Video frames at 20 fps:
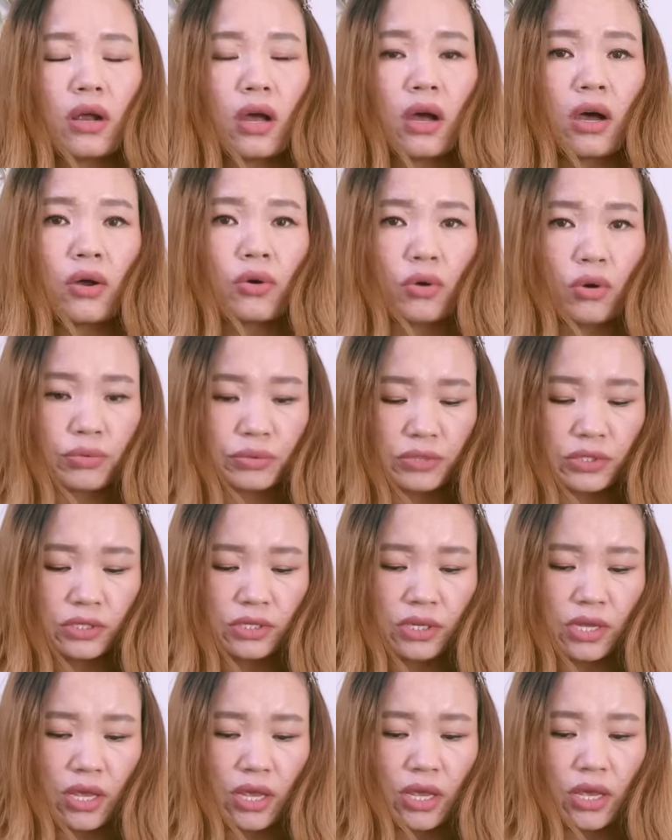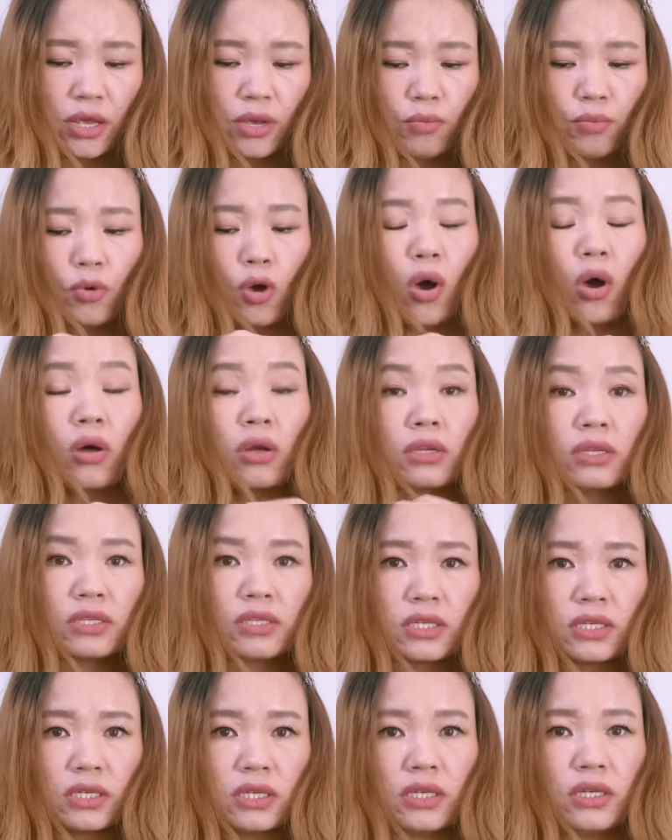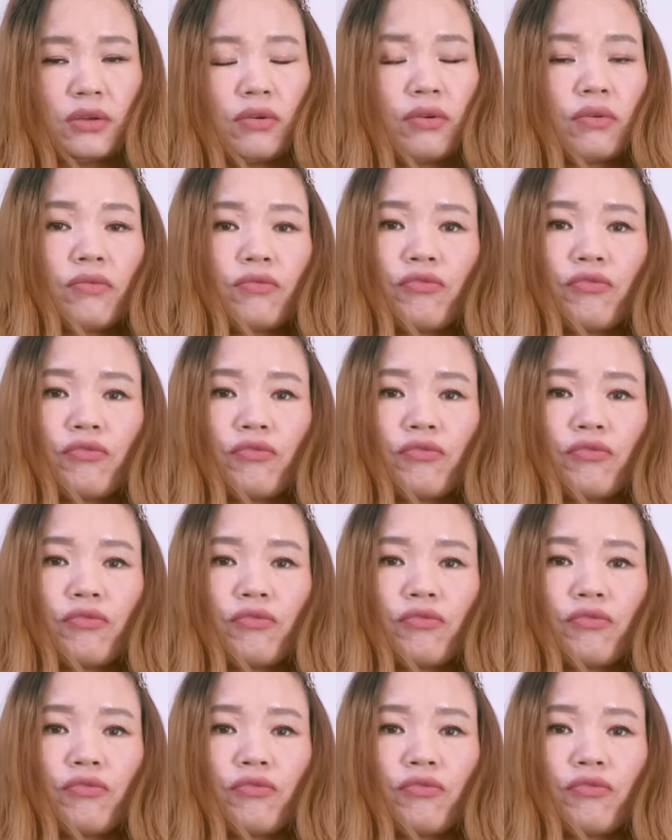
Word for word: are of same quality